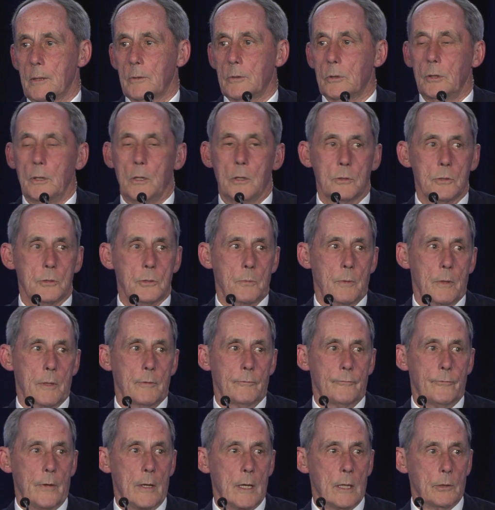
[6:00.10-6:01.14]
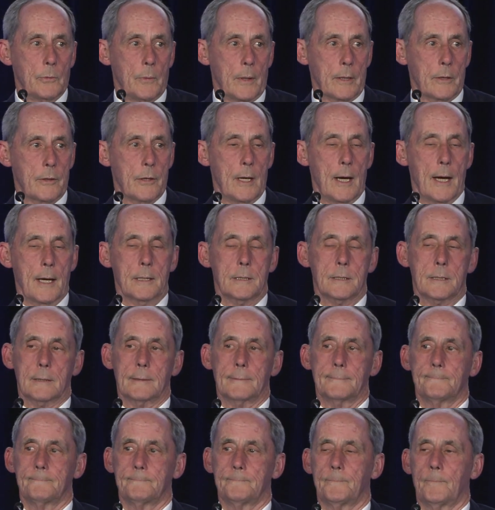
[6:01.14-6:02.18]
I'll close with the following thoughts.
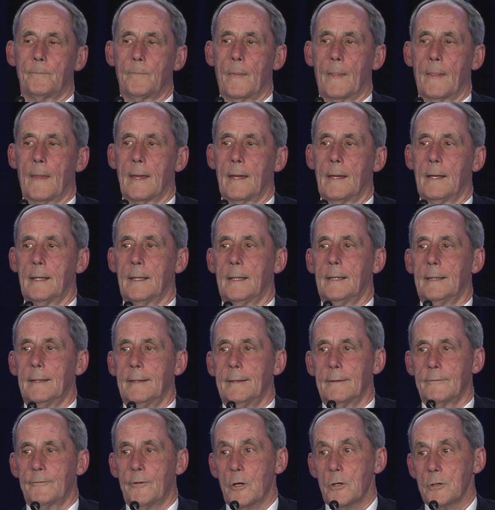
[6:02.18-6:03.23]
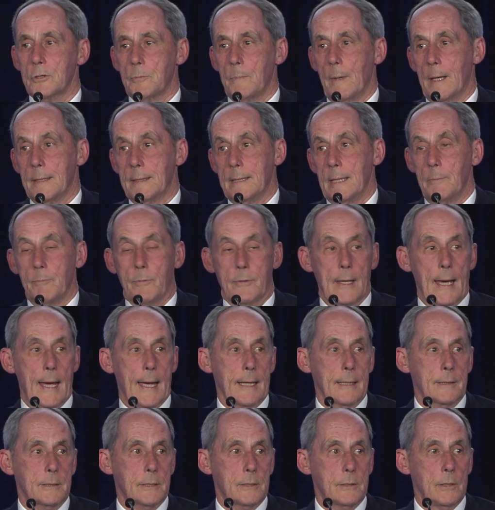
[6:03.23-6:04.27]
First, my deep
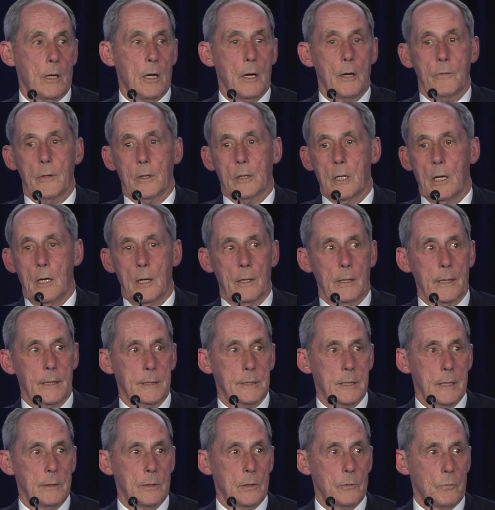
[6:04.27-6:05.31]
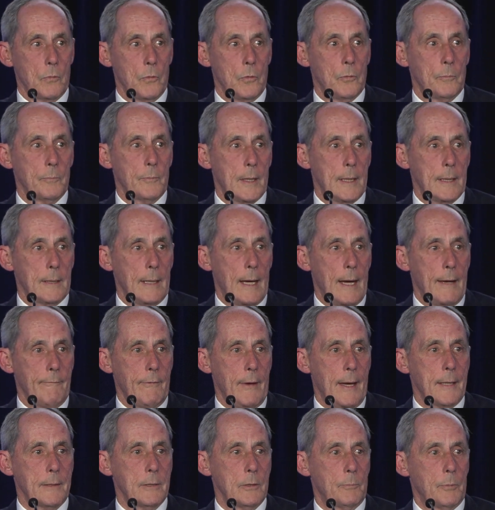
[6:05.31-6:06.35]
thanks to all the colleagues in the room that I've
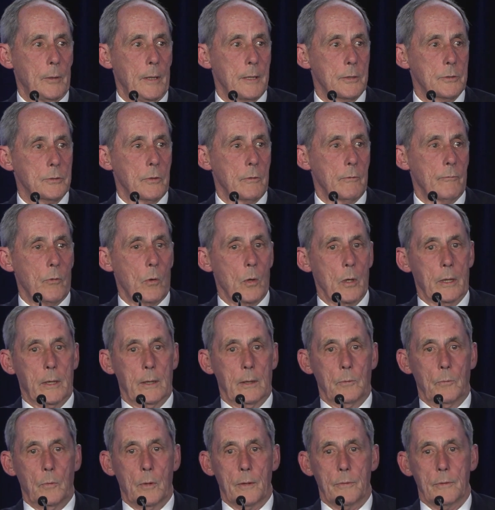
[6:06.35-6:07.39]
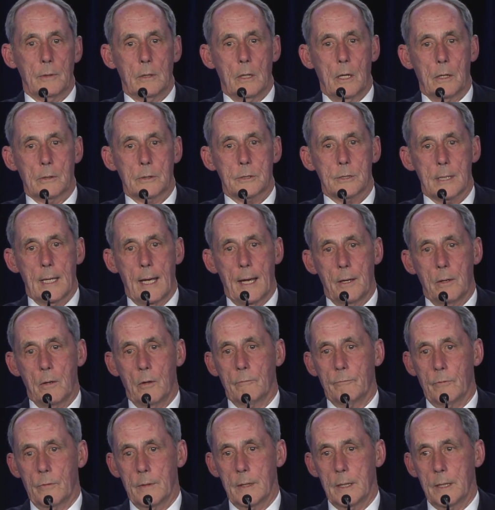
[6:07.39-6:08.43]
had the pleasure of working with alongside
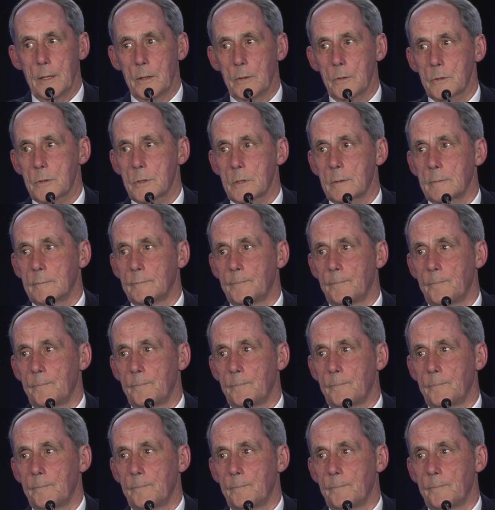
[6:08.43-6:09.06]
over the years,